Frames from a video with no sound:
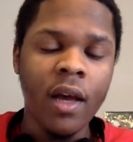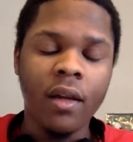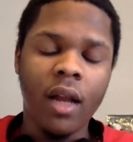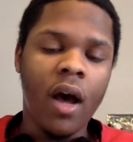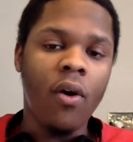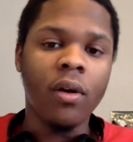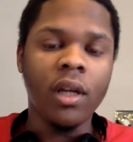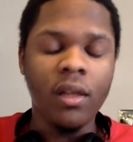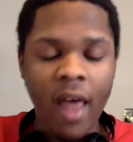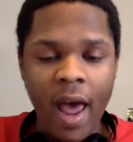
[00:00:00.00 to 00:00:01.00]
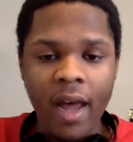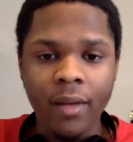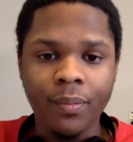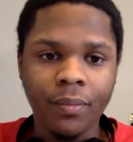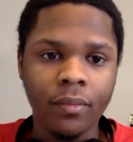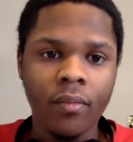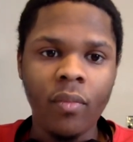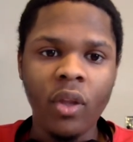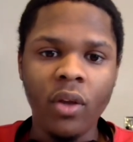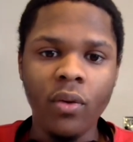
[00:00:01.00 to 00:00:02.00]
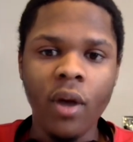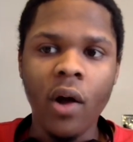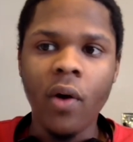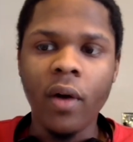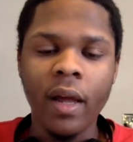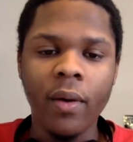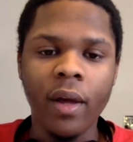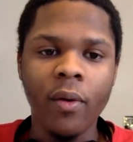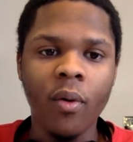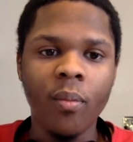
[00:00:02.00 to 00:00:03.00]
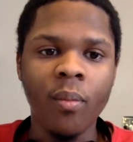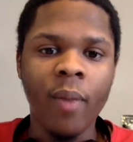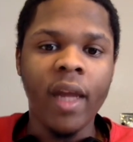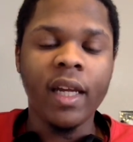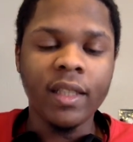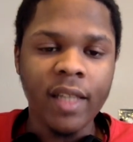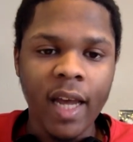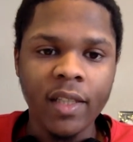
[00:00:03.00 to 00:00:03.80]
Not only that, you know, it will make his case